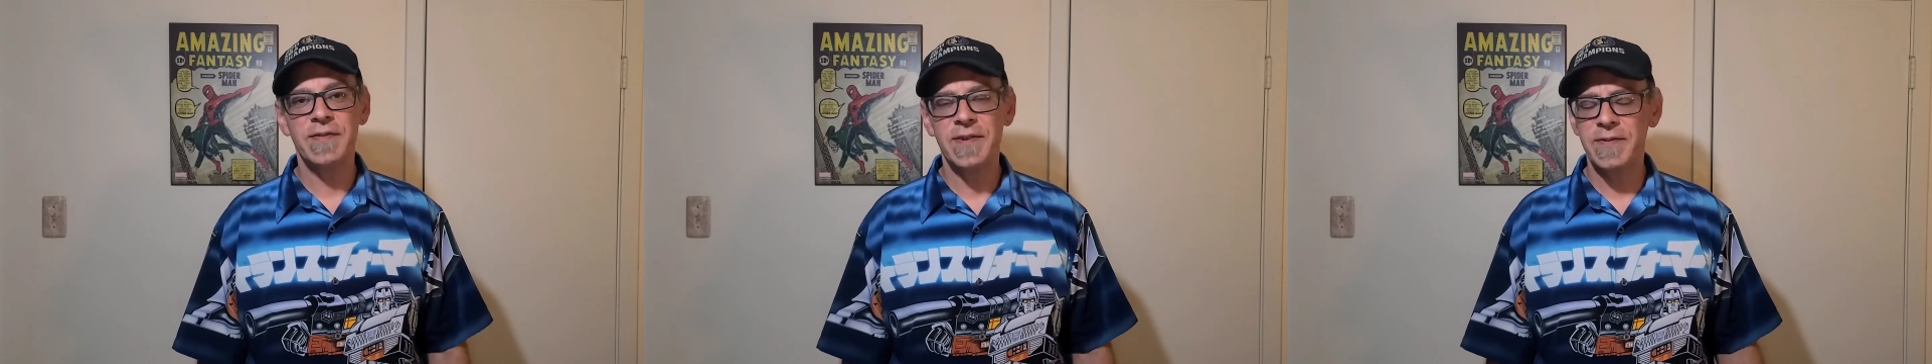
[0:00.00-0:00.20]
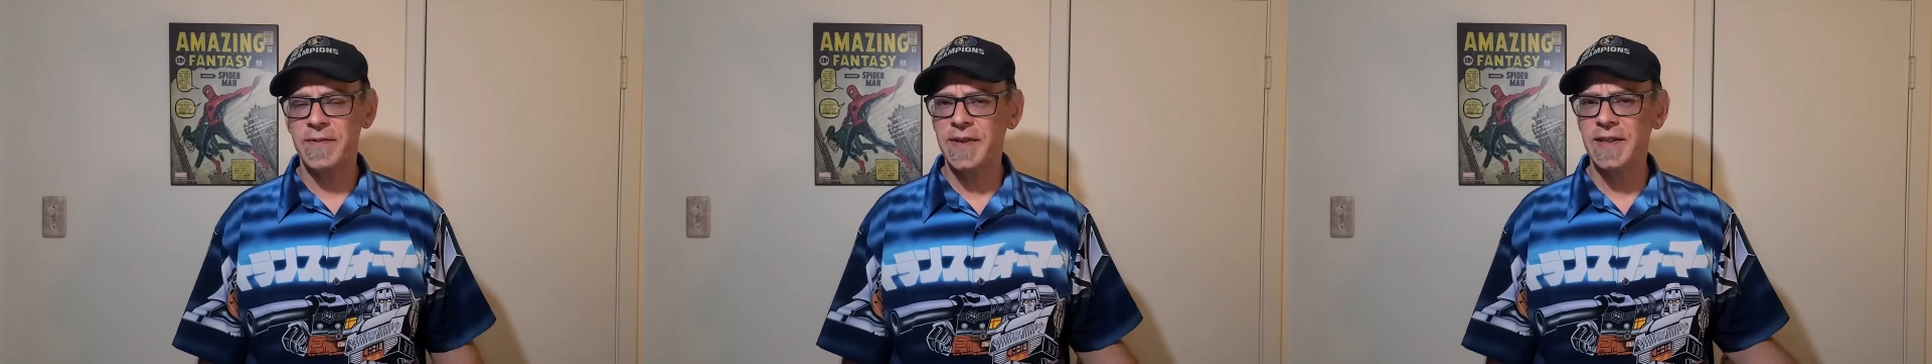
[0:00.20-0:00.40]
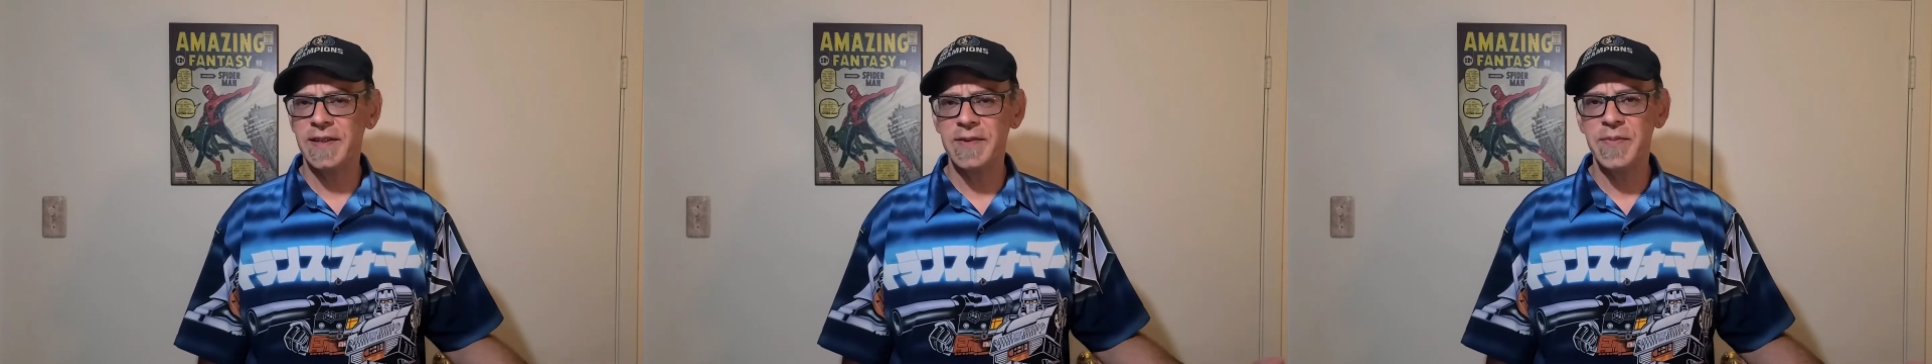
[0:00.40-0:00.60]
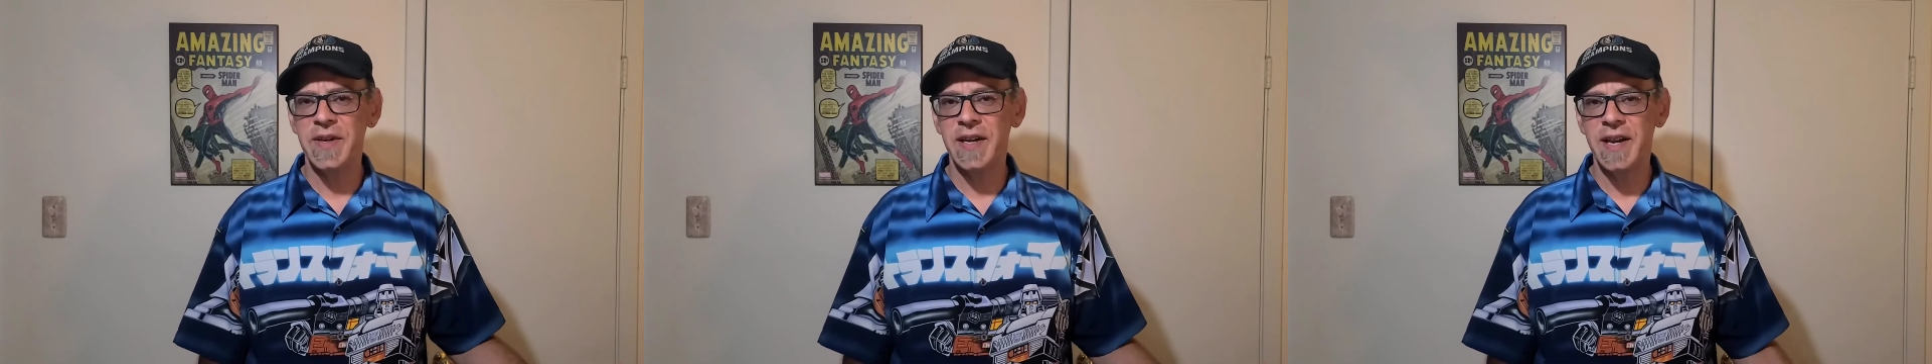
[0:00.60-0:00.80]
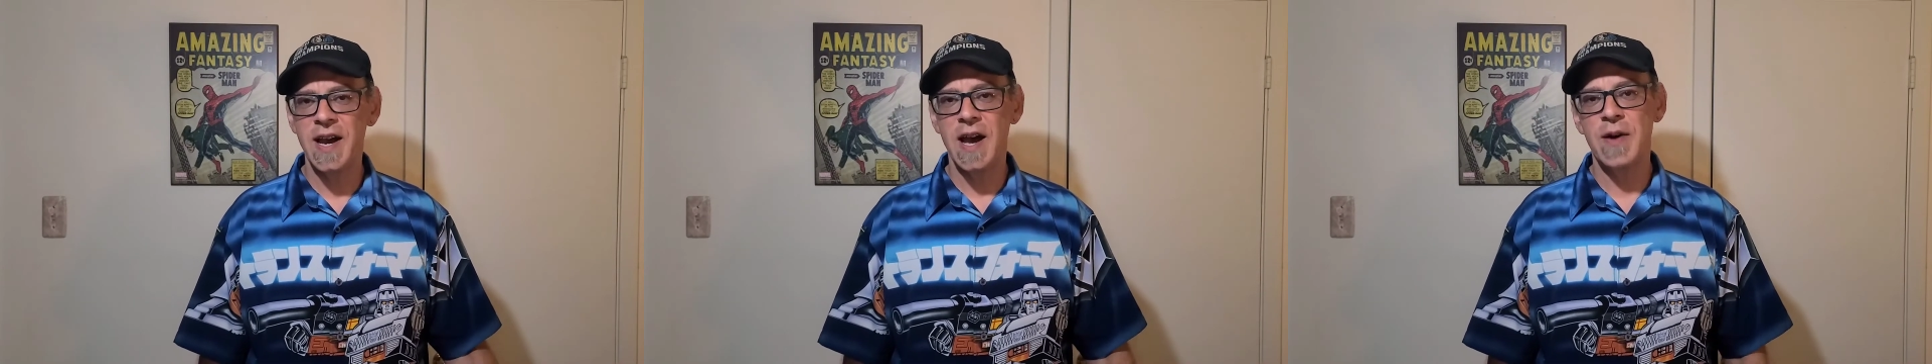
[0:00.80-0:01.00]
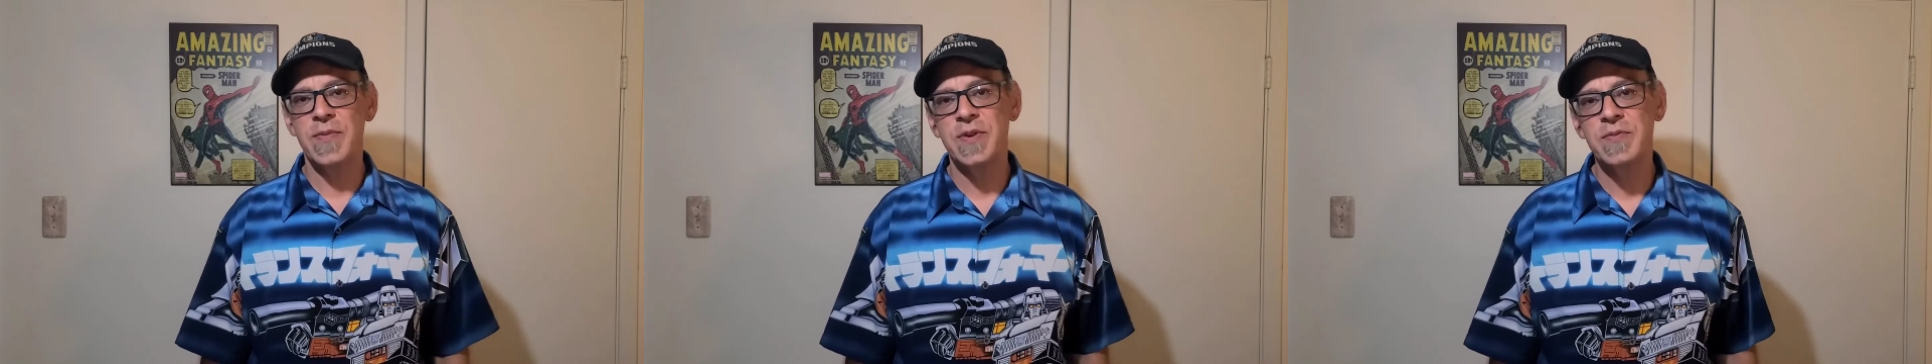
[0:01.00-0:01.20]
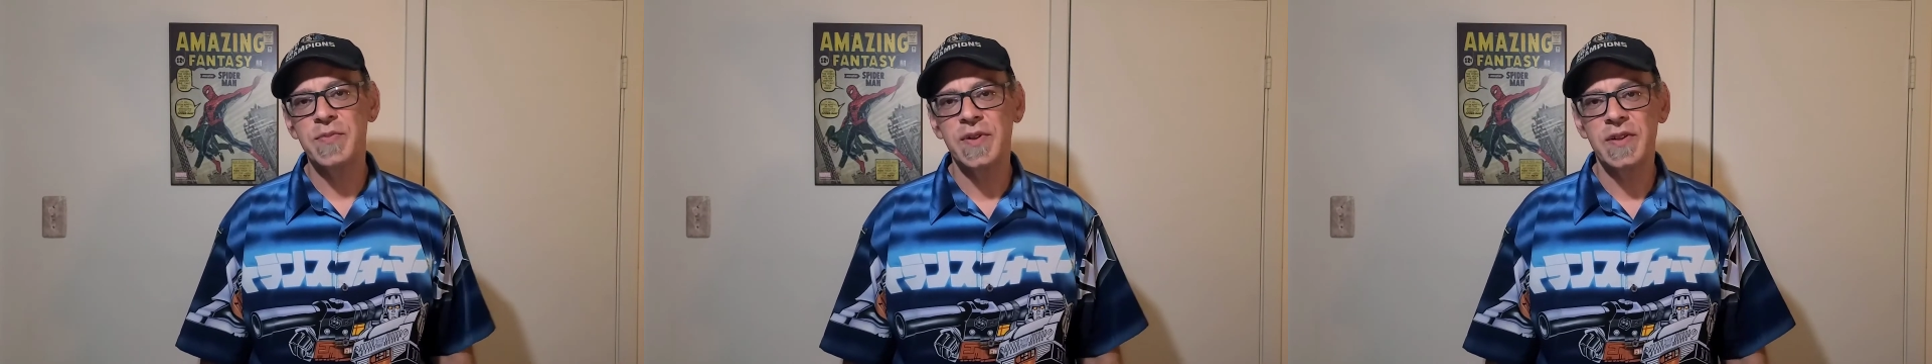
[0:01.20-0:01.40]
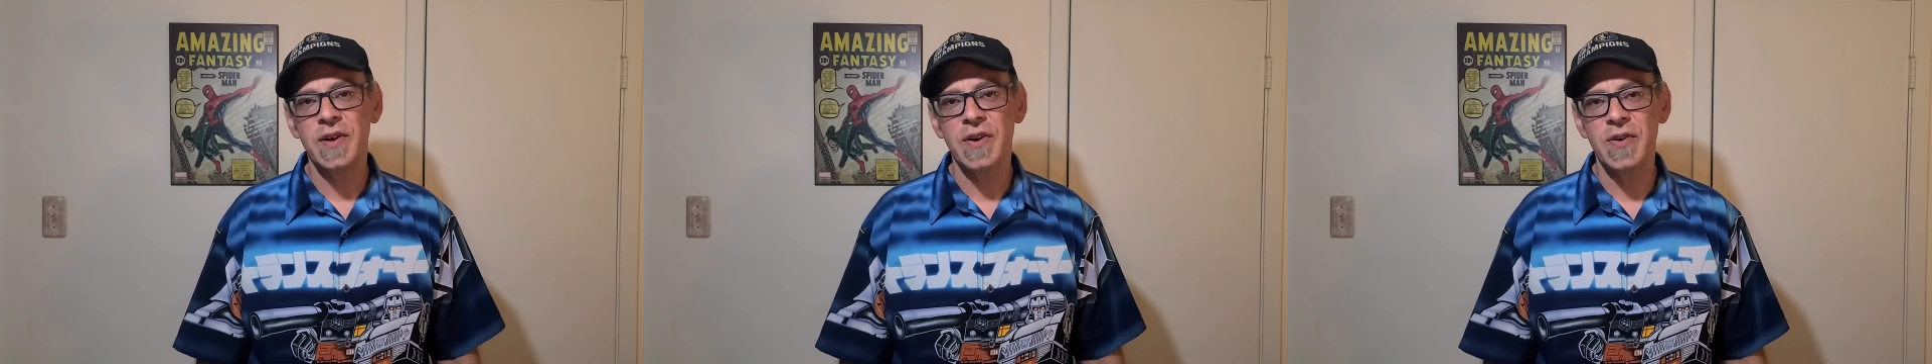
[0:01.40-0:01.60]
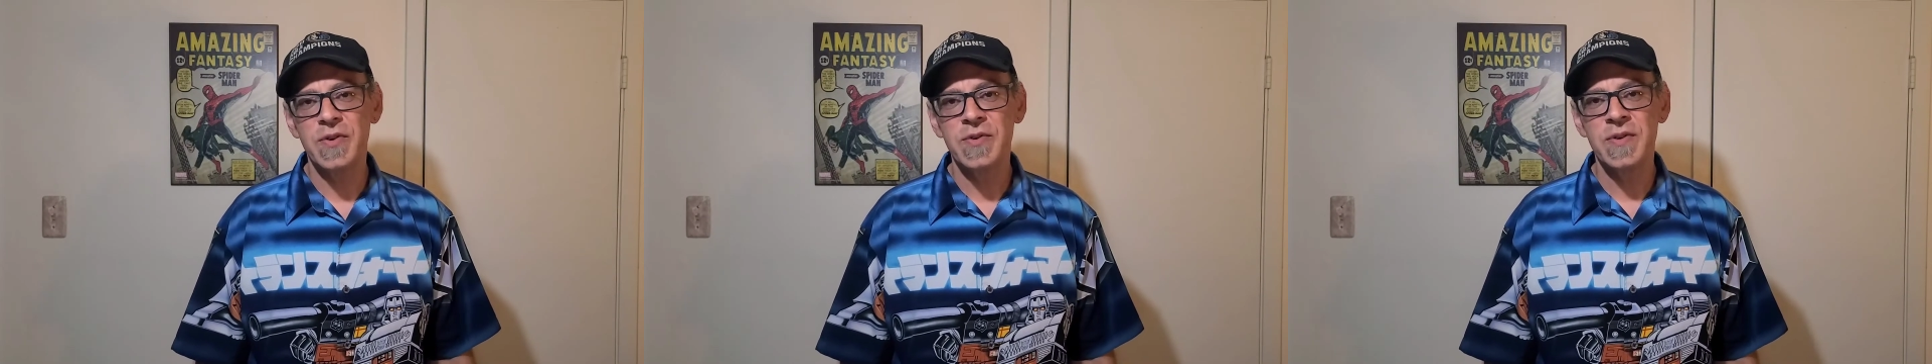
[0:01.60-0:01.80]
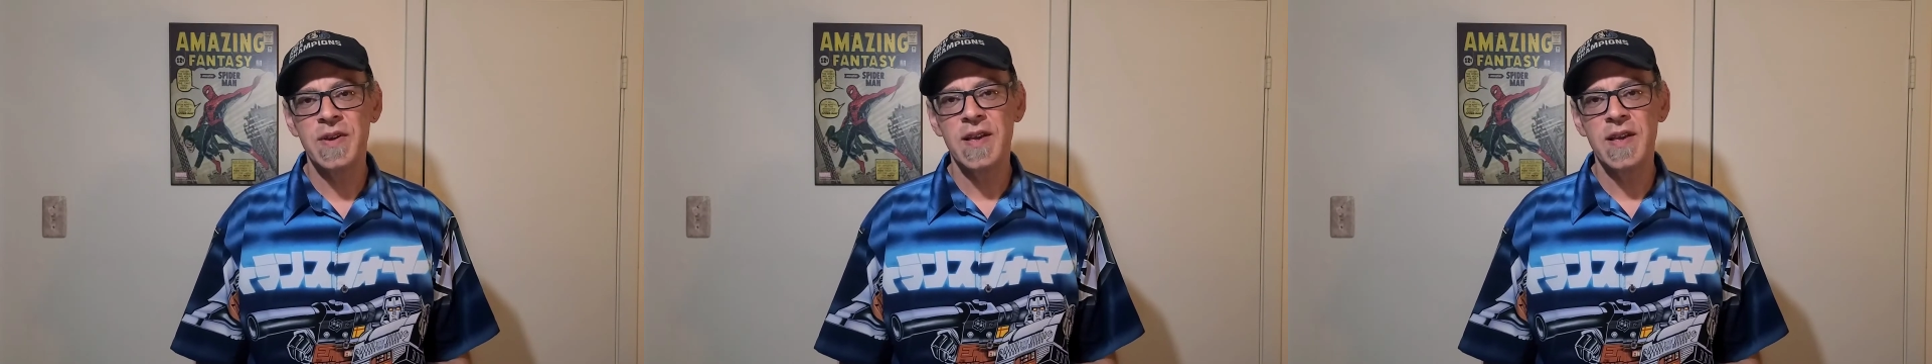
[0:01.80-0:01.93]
Feel free to leave me a comment below.